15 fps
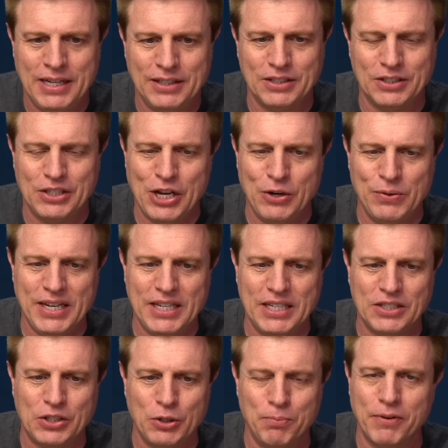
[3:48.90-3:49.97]
There's no need to
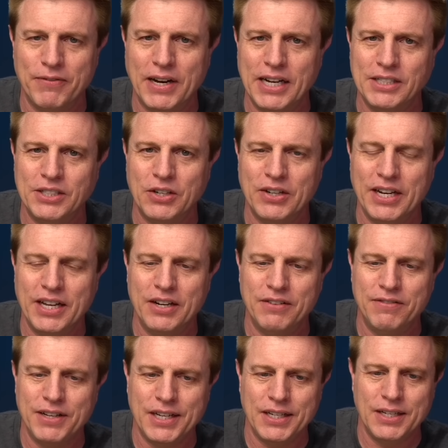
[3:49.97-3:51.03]
supervise or
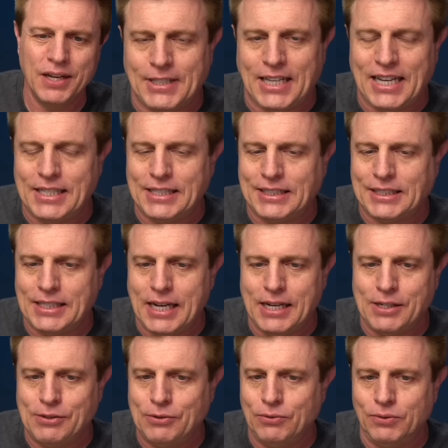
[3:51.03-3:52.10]
intervene. That
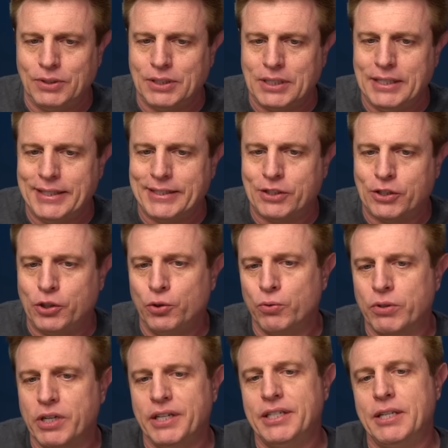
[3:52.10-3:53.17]
sounds like too
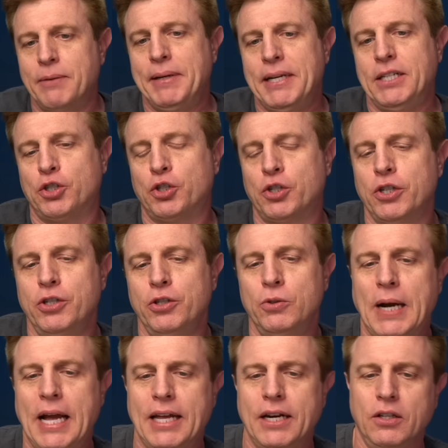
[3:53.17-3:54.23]
good to be true
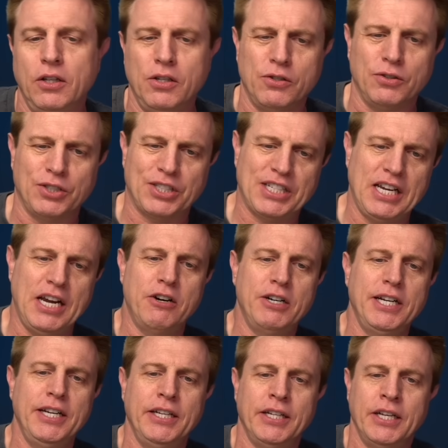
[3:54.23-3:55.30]
and a little
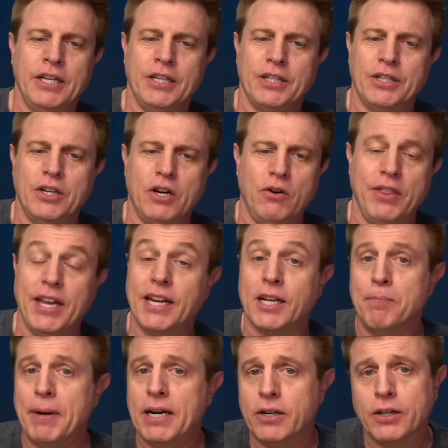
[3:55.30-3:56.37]
scary. You know, are they
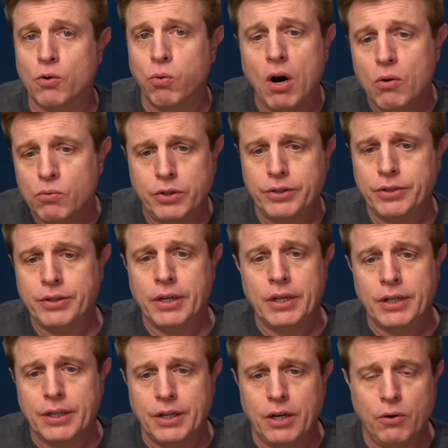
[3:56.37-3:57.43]
comparing quotes?
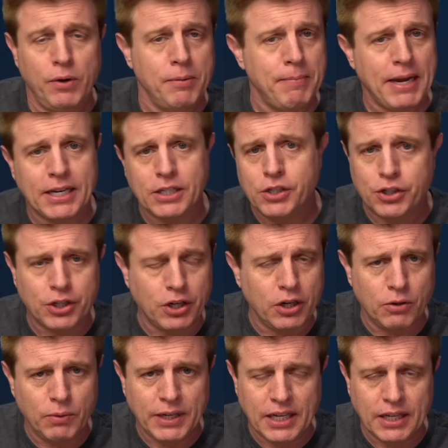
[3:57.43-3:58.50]
You know, we making sure
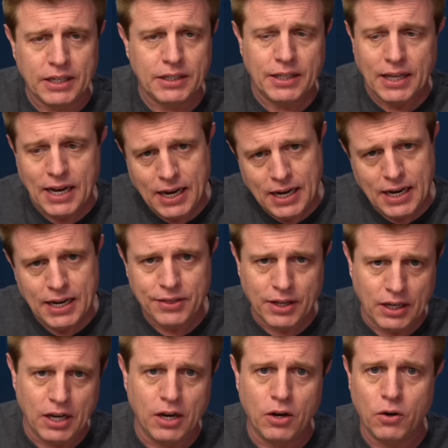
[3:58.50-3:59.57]
we get in the high, the
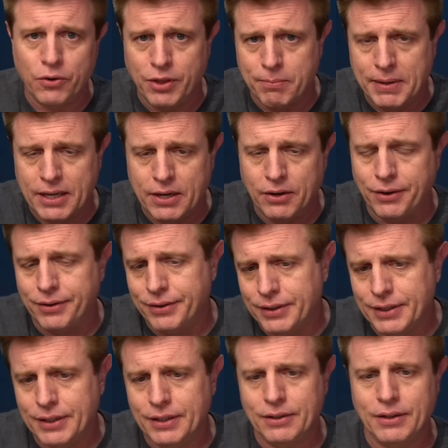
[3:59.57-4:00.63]
low, the middle,
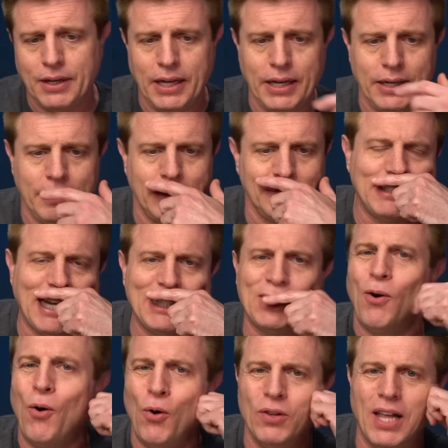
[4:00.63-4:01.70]
you know, I, I, that's a
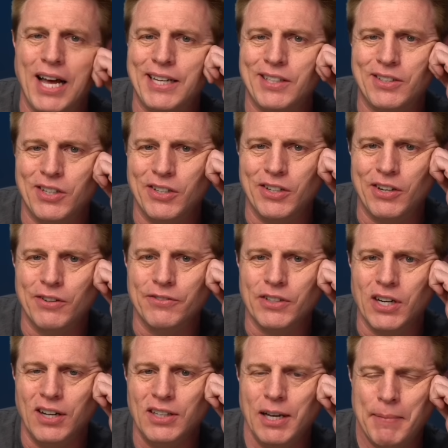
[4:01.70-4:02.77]
whole lot to turn over.
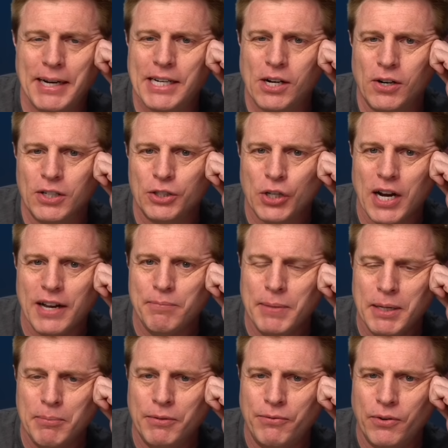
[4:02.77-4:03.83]
I'll let my car drive me
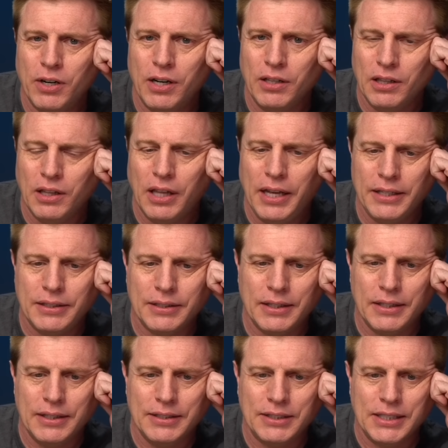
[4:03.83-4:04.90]
before I'll let
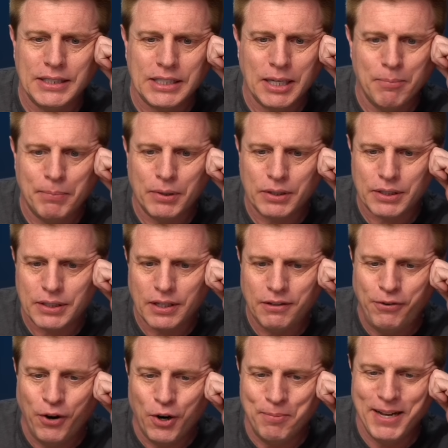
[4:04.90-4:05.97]
uh, assistant book stuff
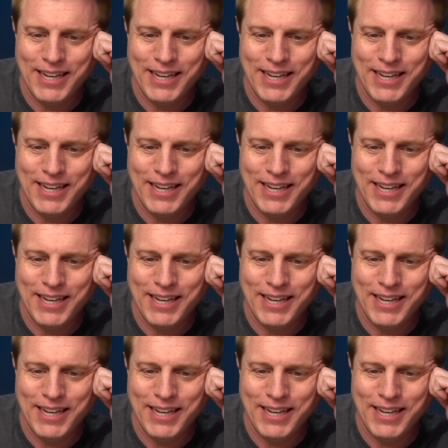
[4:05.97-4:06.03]
for me.